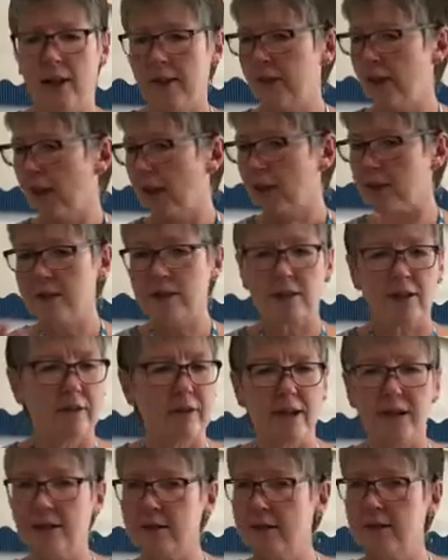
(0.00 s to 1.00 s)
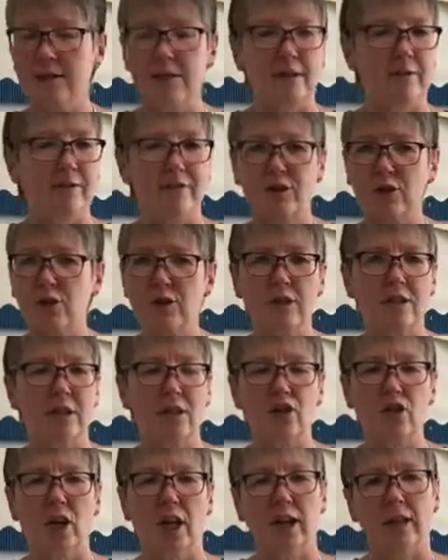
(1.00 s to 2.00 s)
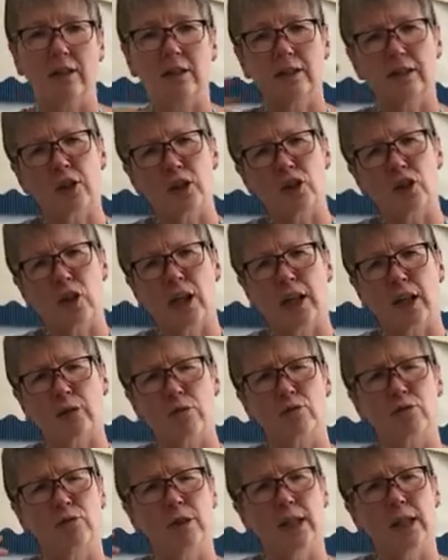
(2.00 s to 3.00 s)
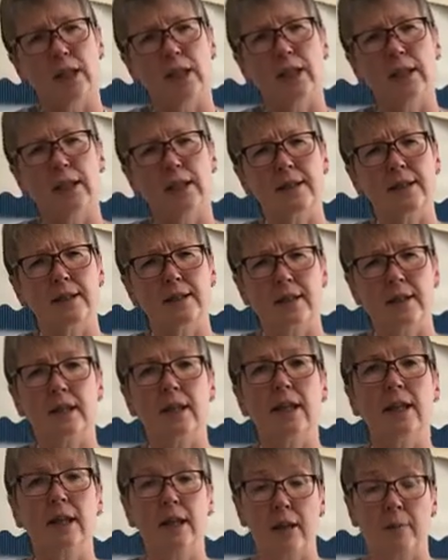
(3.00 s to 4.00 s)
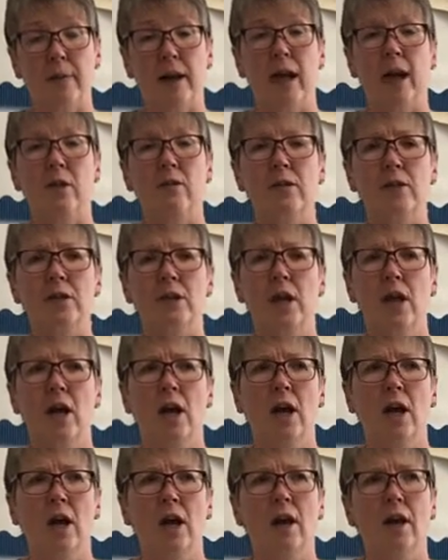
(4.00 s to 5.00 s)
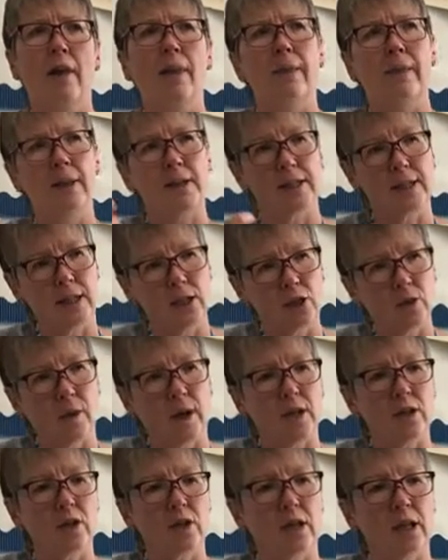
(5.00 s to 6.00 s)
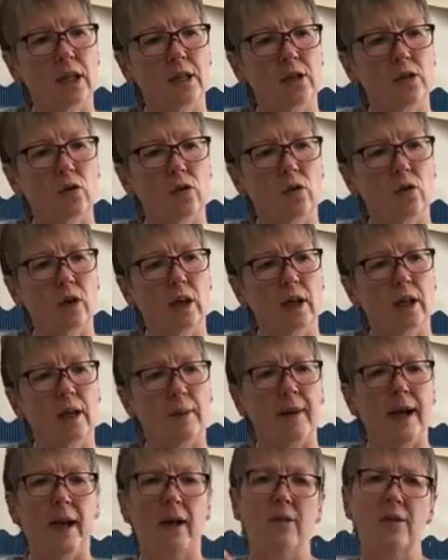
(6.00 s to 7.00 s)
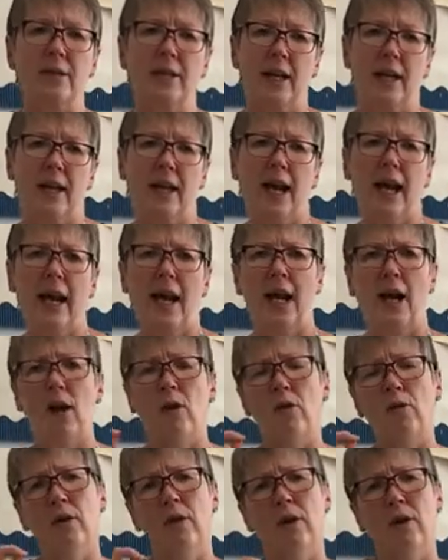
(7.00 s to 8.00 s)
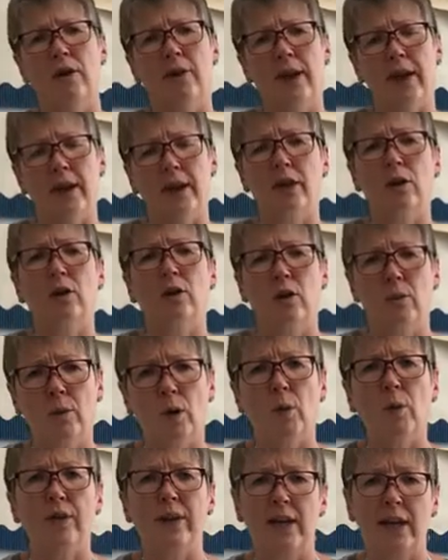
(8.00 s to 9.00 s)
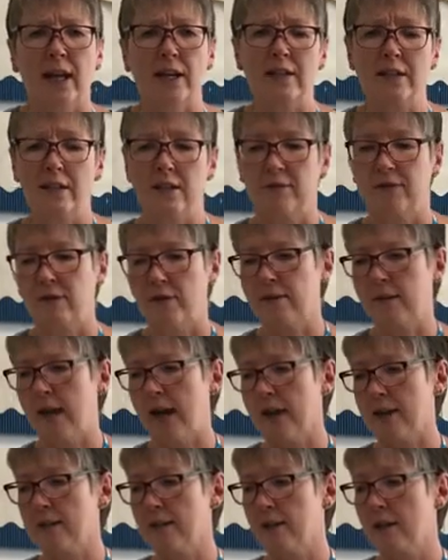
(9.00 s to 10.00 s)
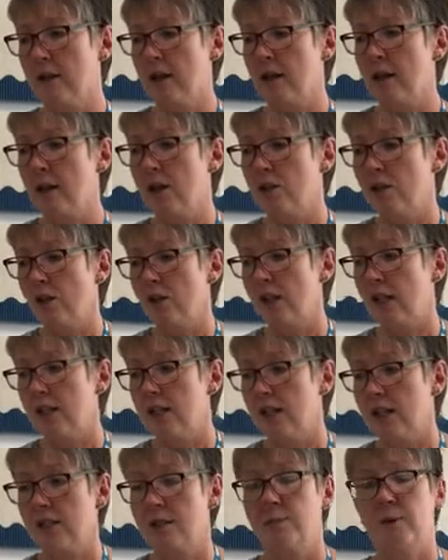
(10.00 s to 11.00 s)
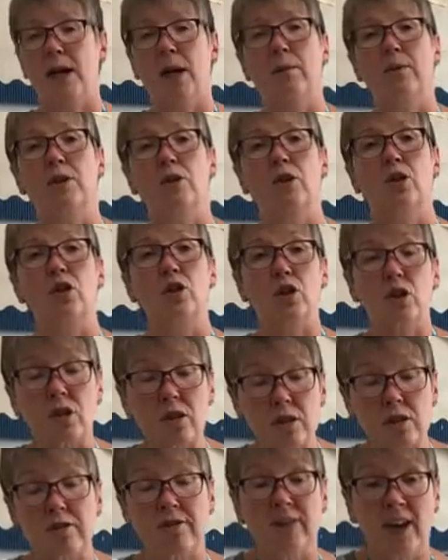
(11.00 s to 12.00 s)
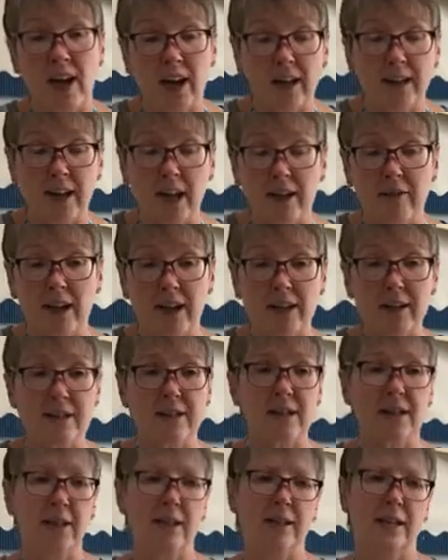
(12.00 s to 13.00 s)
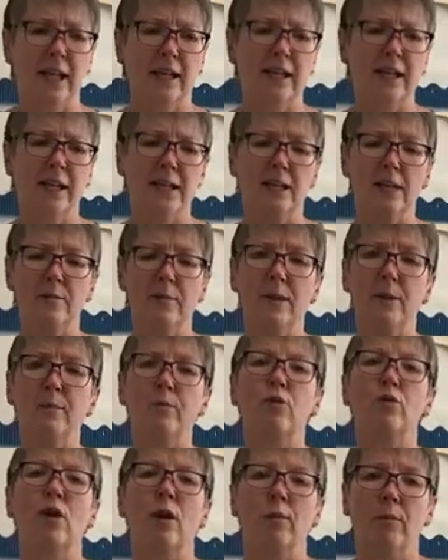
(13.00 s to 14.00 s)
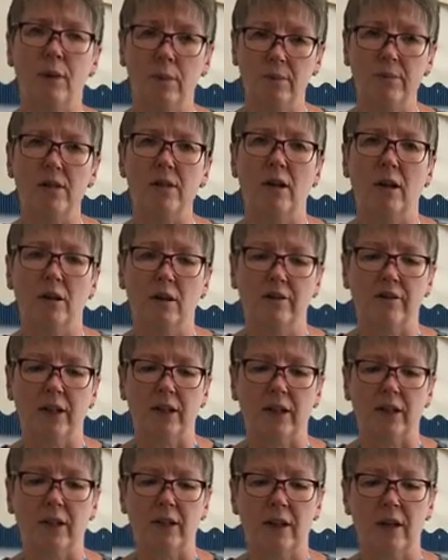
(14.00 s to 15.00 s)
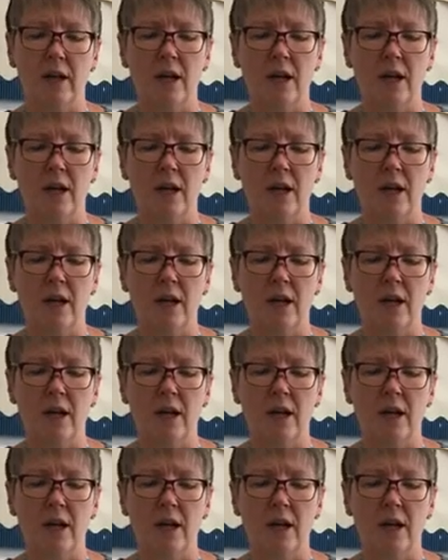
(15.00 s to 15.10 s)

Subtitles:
The answer isn't in front of the child. The child really needs to think about the situation that you're talking about and how they can come up with an answer from that. So they need to be able to justify their answer. They need to be problem solving.